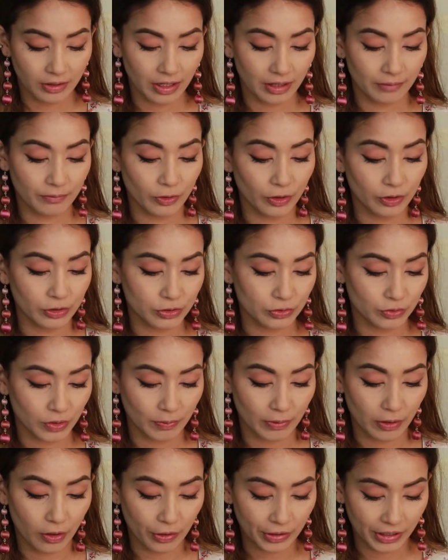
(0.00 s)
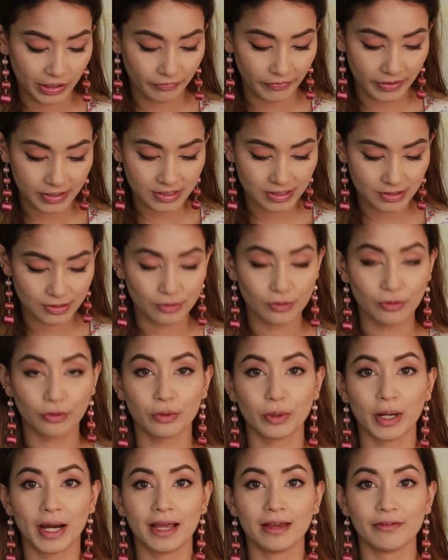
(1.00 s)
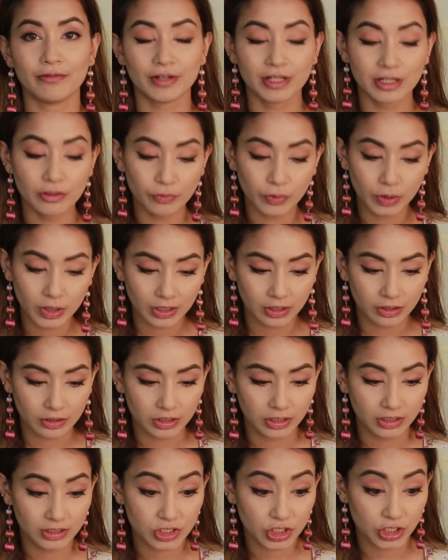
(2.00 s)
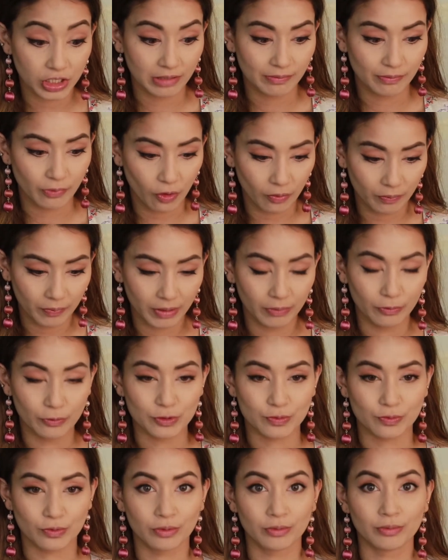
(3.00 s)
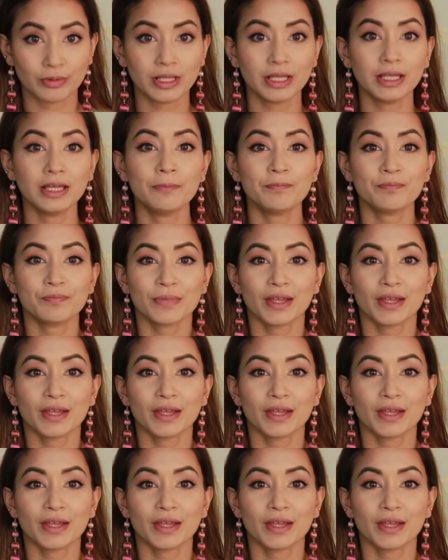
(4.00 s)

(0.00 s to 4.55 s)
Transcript: I'm going to a blog event, so I will wear the shade Bombay most probably.